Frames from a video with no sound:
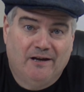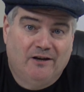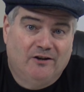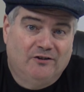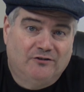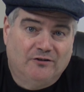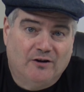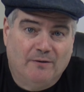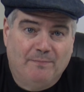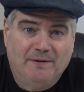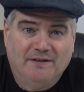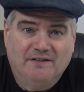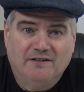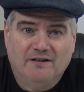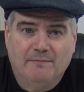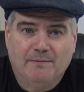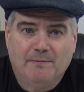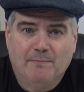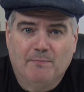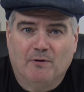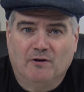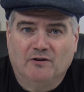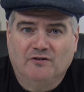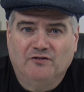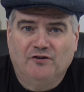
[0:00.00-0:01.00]
So I picked it up
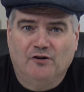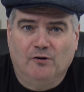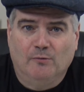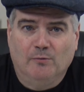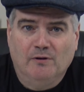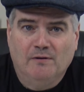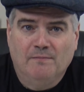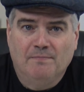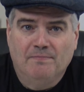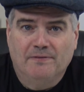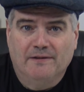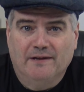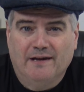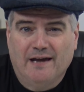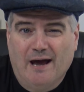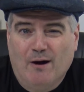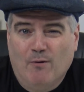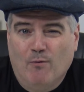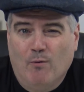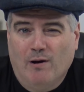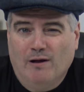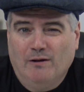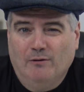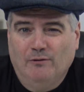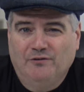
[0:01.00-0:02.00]
at Barnes & Noble,
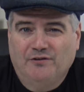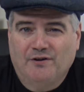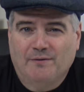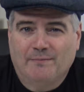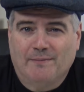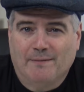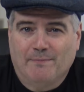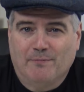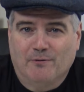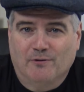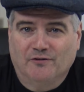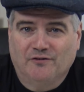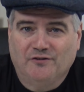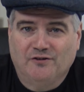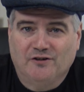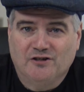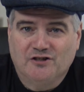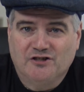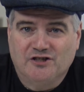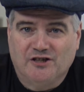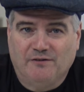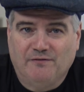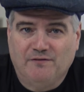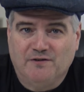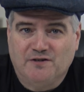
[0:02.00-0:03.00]
and while it was on my personal
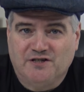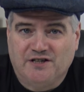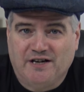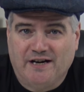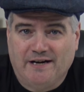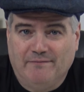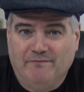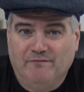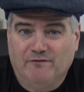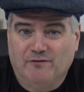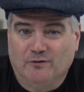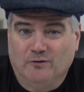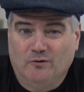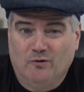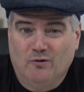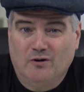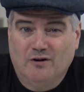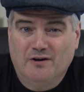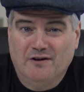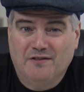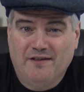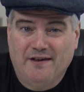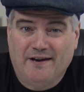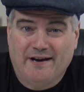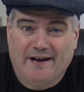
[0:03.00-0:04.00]
shelf of shame for
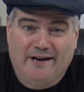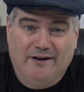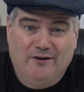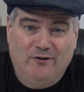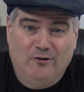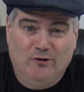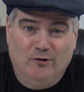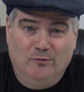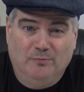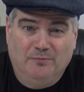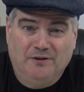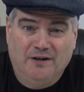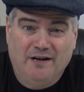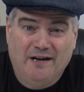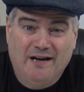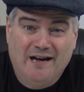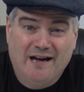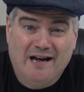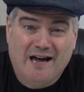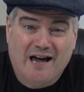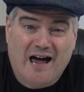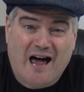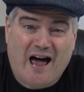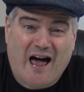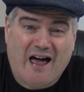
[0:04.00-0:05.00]
longer than I had hoped,
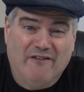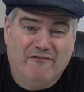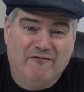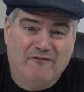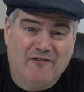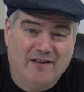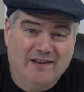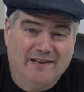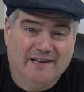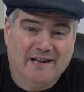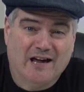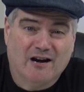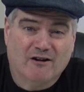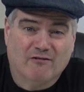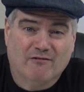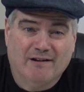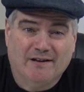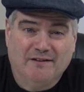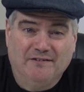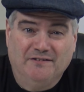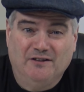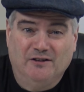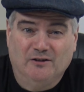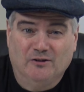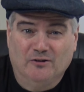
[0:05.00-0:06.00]
I finally got
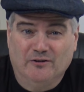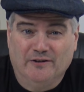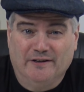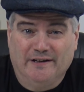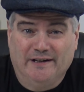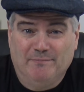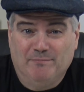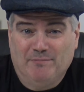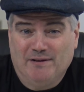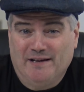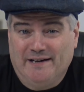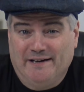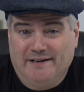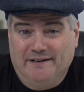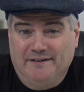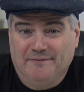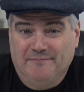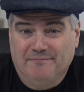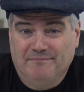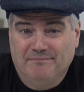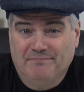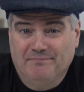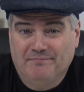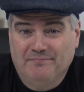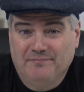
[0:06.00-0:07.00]
around to learning and playing it.
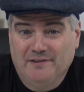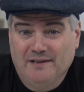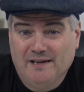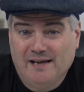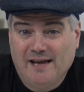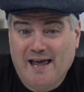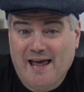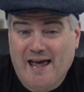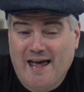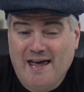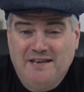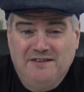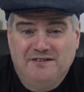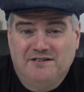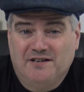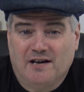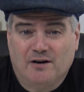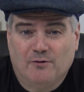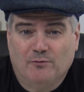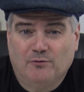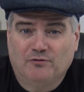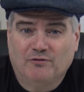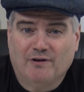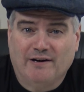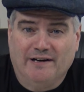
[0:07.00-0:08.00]
And
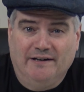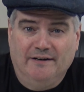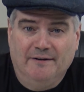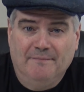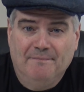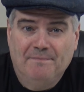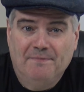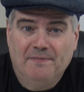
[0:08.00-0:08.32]
Donna was right.